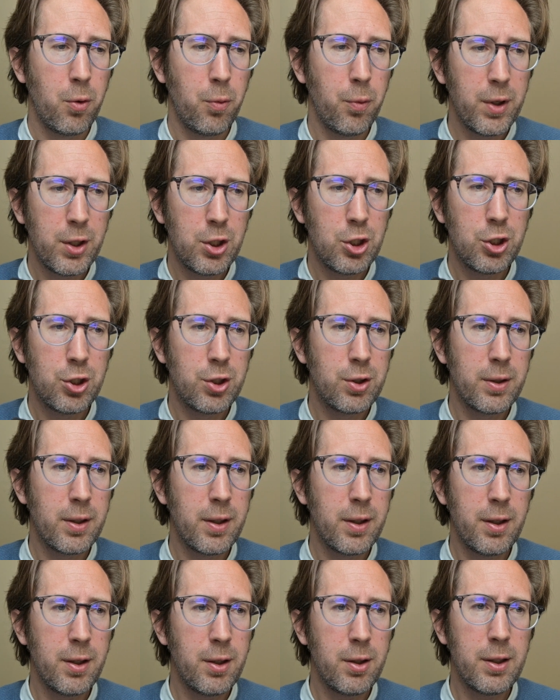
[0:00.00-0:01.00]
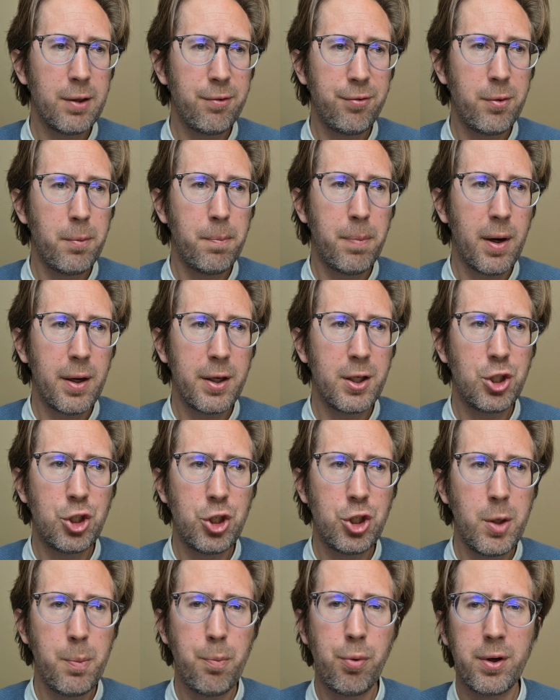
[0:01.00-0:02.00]
which if you buy a
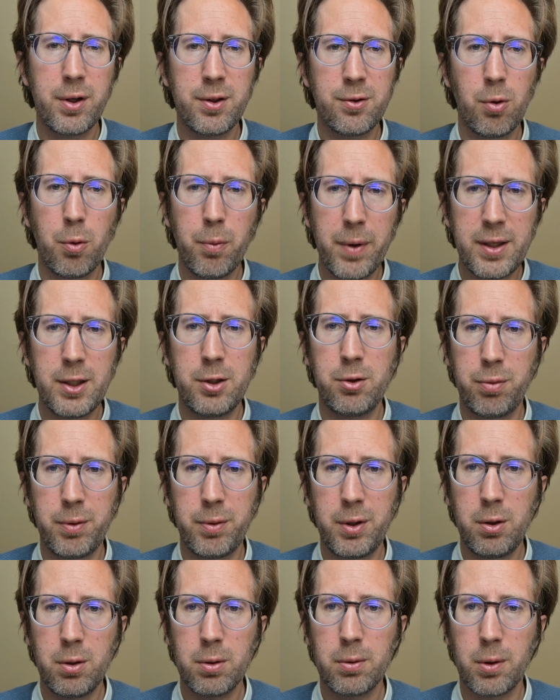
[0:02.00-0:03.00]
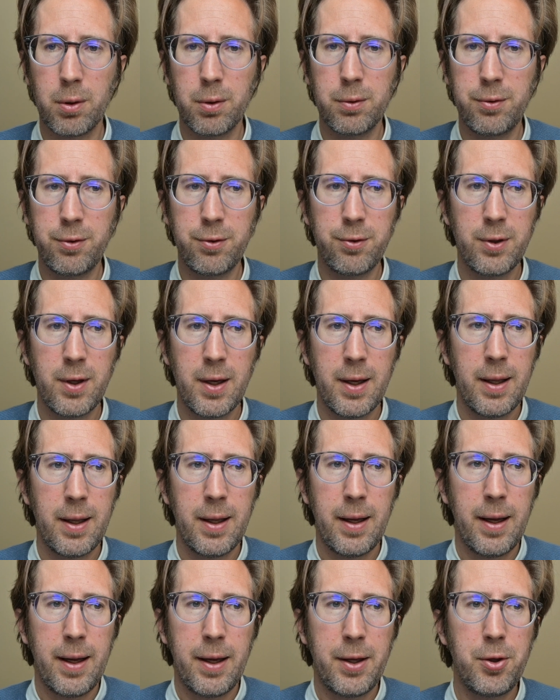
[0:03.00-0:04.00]
cheap one is already 3 euros
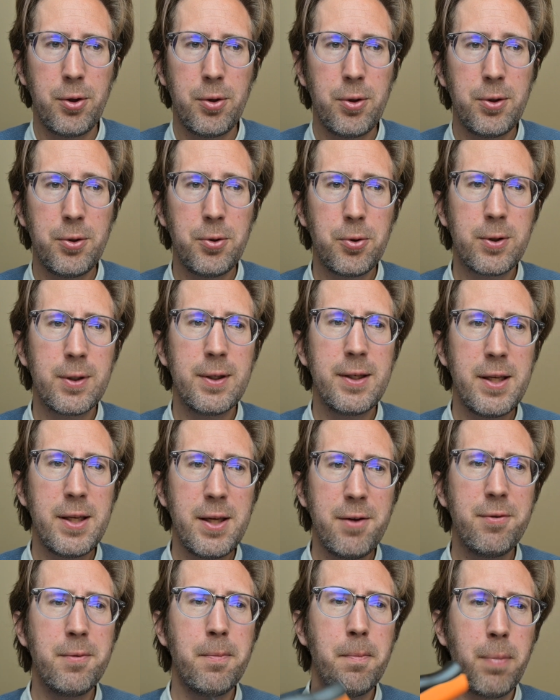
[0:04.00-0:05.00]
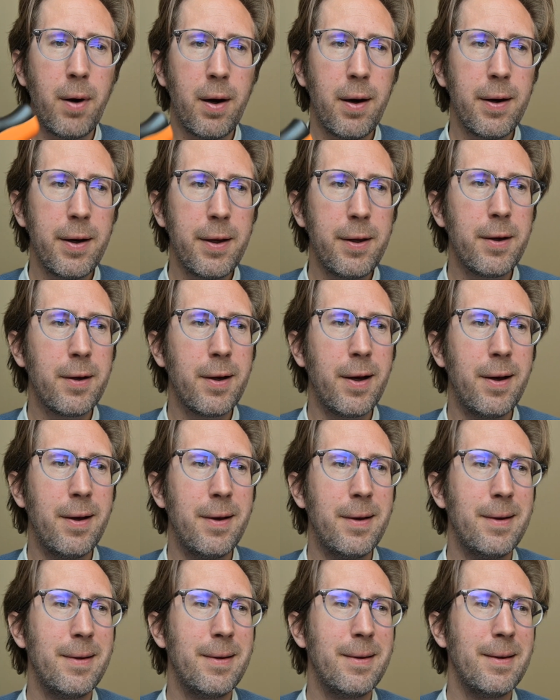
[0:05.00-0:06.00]
you, you can even buy
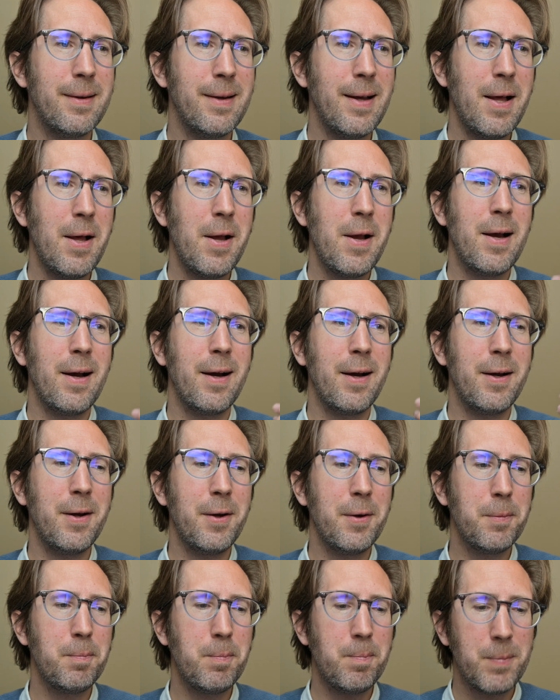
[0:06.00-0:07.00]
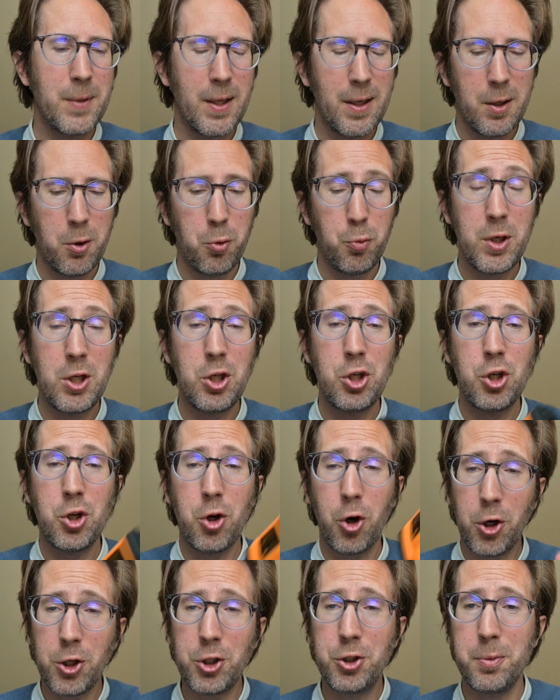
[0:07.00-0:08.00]
um,
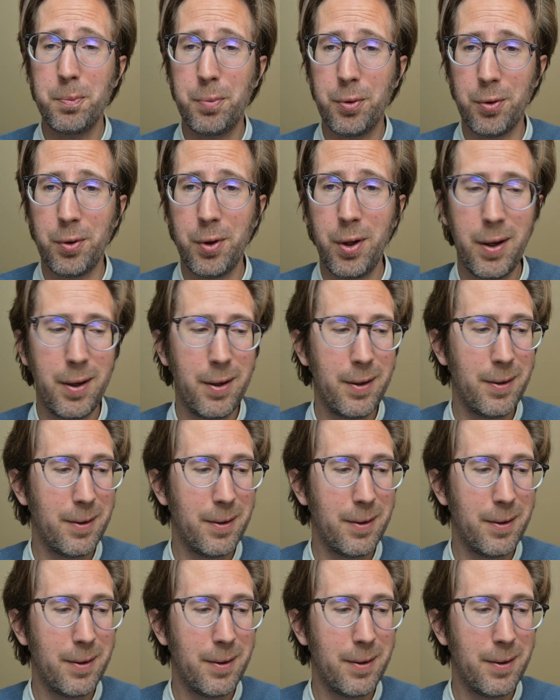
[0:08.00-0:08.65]
rechargeable